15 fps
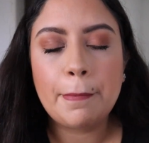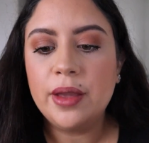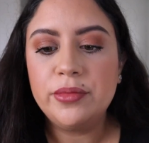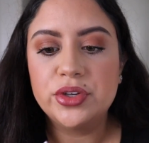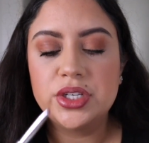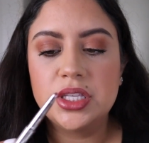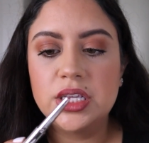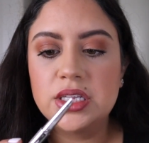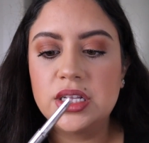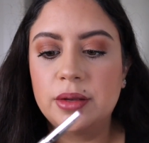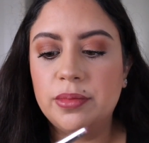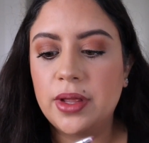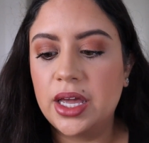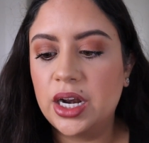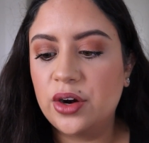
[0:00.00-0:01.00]
I'm using this
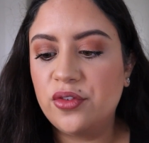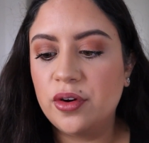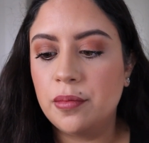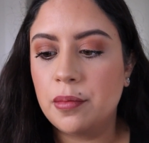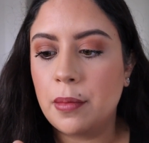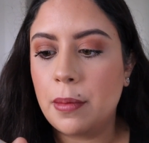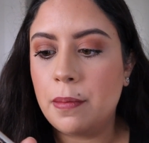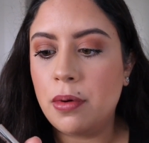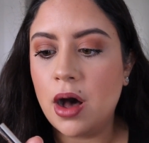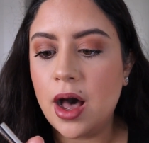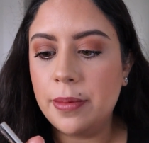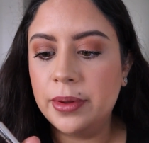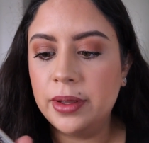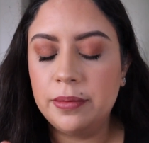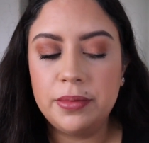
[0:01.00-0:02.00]
lip liner from
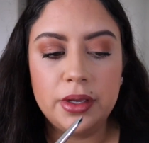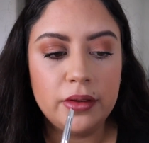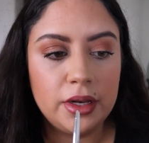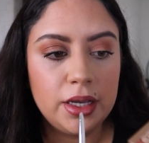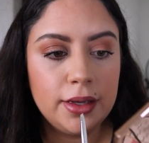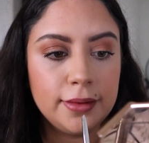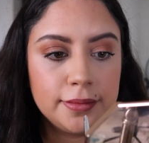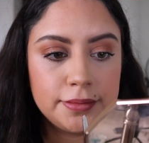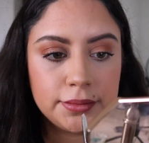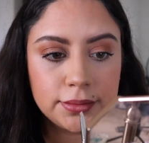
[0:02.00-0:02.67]
Pop Beauty.